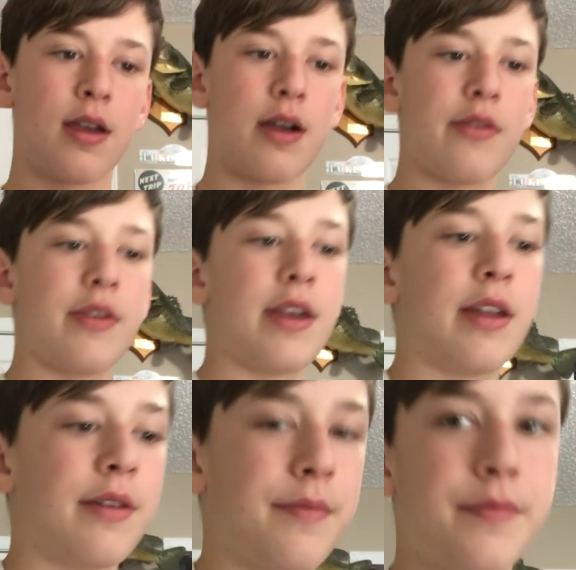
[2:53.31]
And
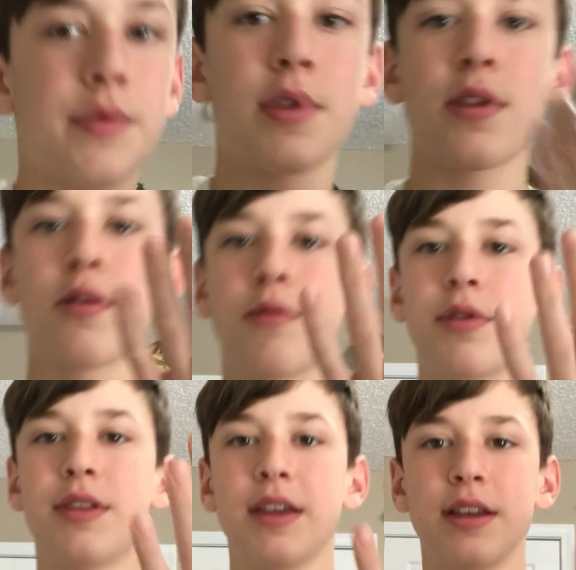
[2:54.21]
then
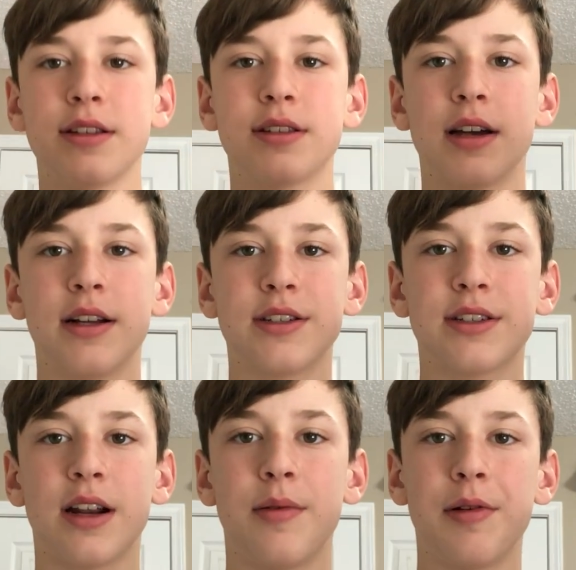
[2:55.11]
with these, I
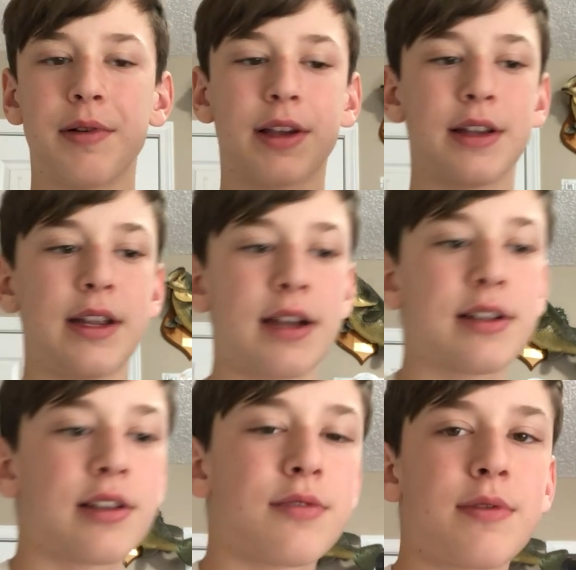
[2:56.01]
just set them up like a
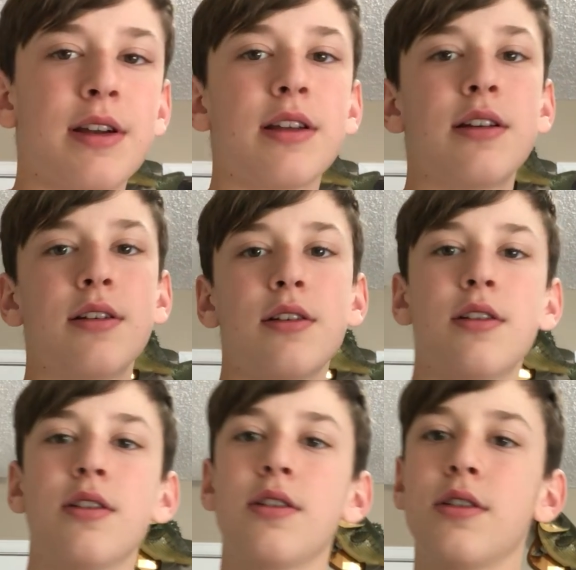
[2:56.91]
Texas rig.
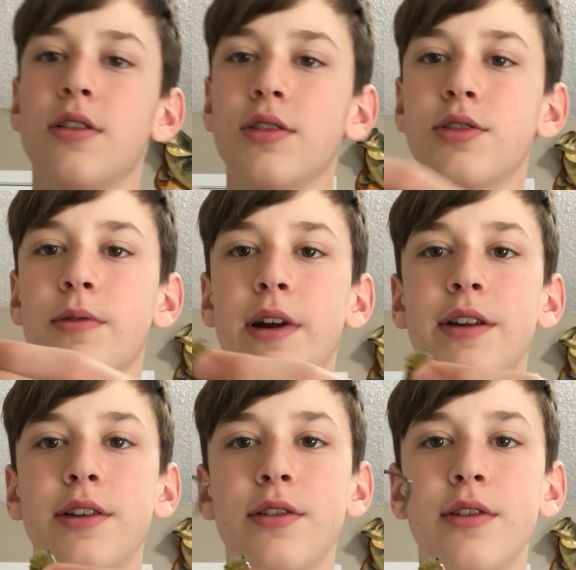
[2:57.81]
So what I
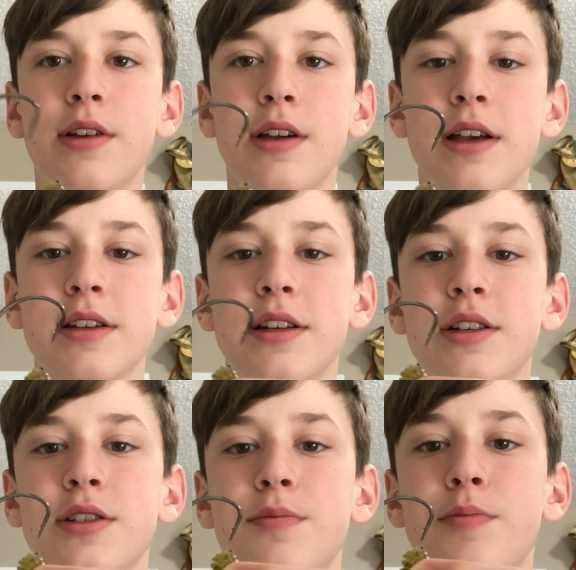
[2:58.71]
do is I
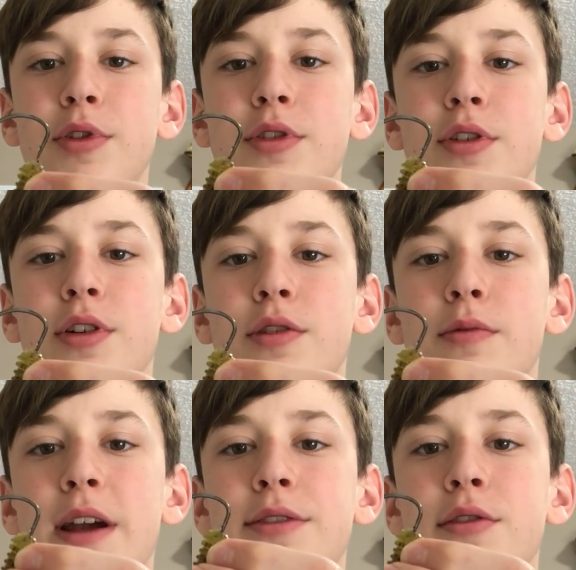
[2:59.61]
just put the hook
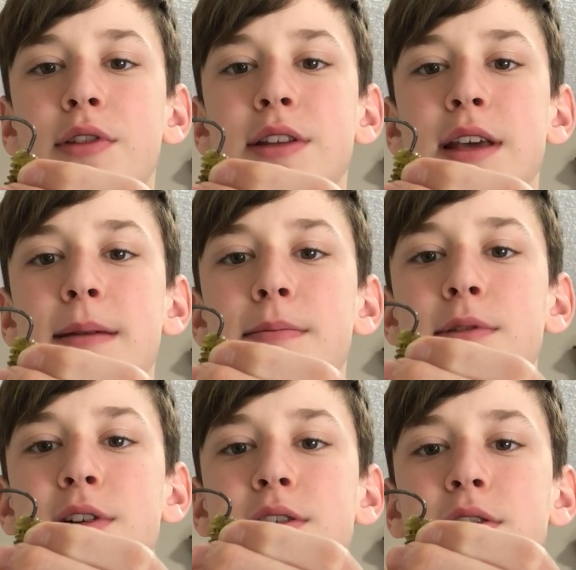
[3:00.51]
right through the tip,
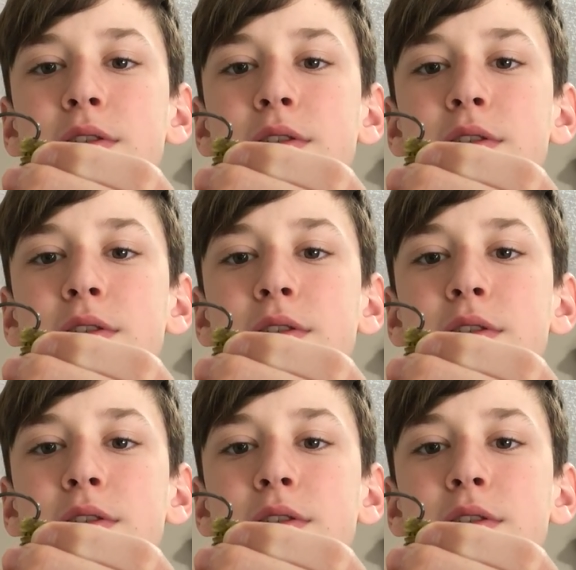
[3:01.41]
just a